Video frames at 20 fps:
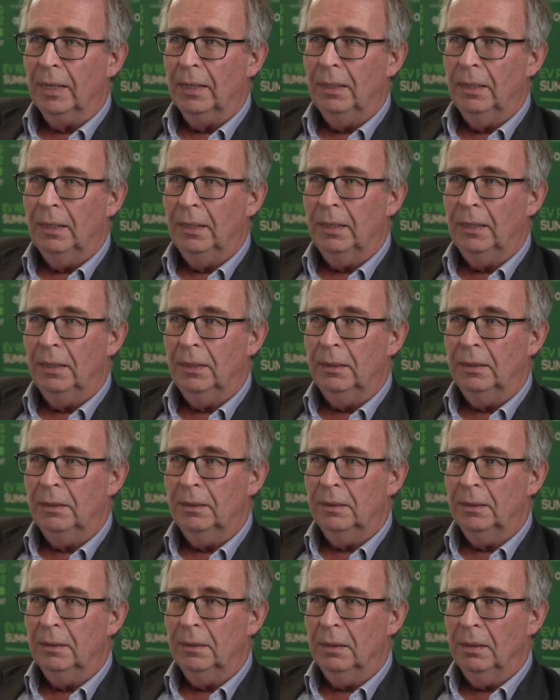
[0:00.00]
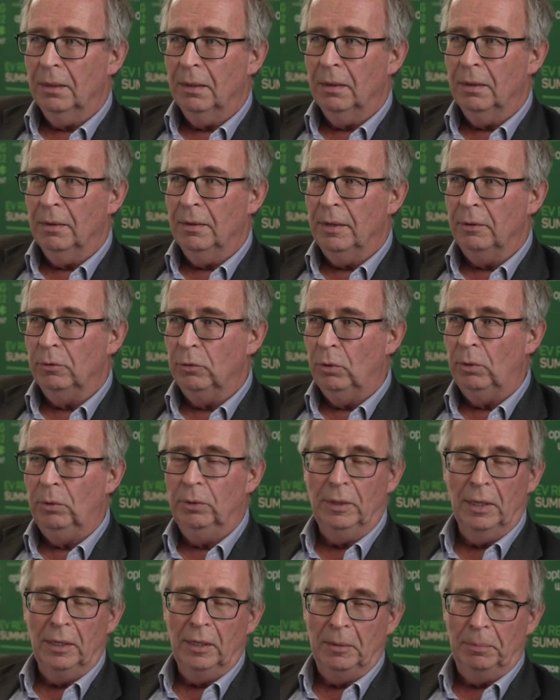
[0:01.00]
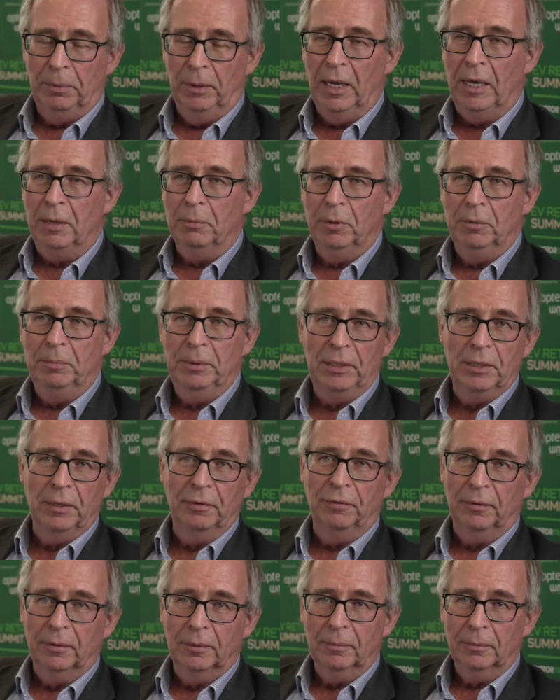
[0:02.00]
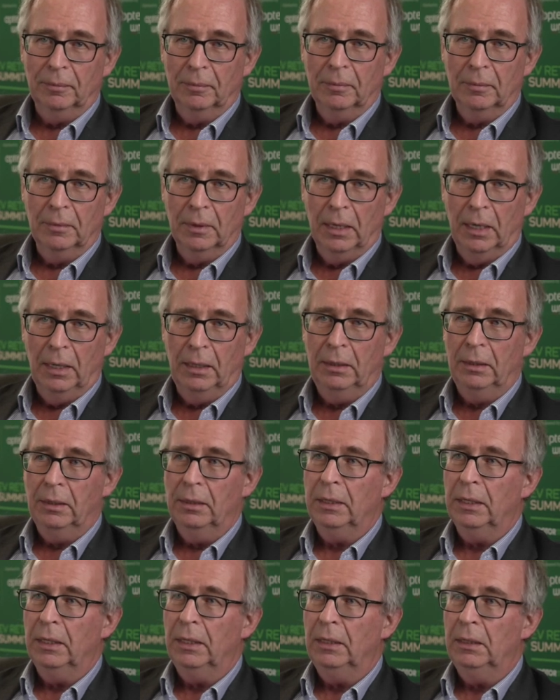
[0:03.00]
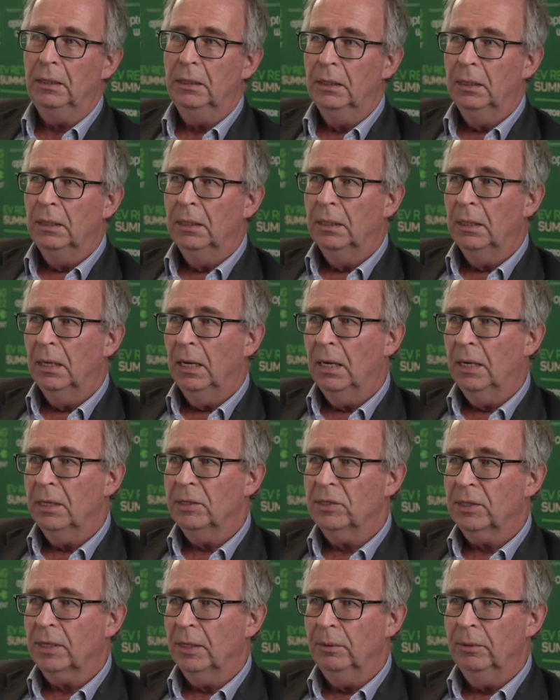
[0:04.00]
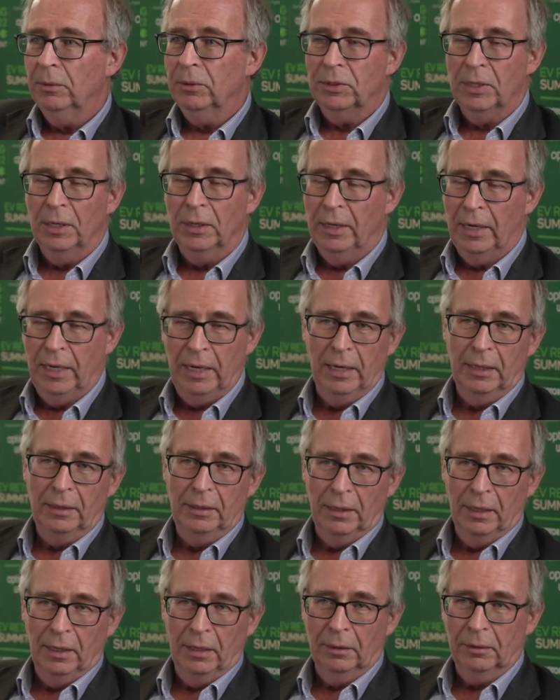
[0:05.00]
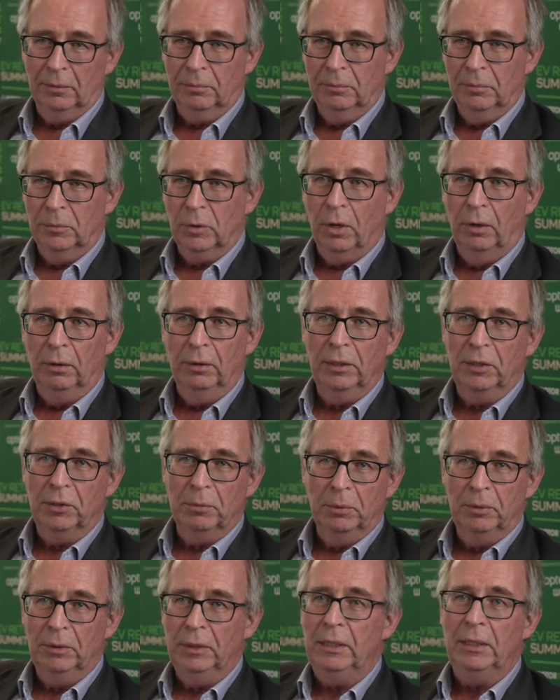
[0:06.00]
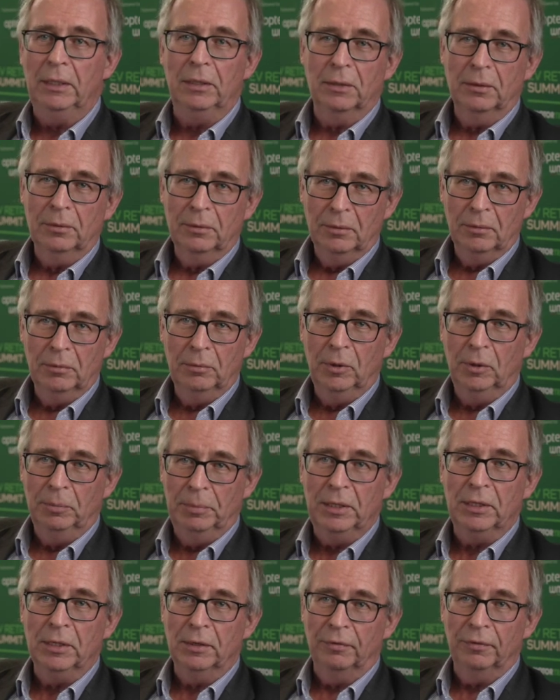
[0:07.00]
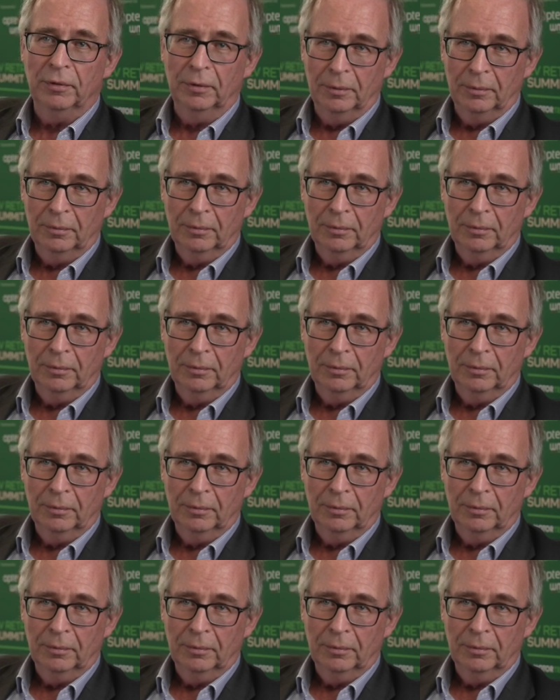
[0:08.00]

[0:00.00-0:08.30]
the role that they play will be different, and the skills that they and their colleagues will need will be different.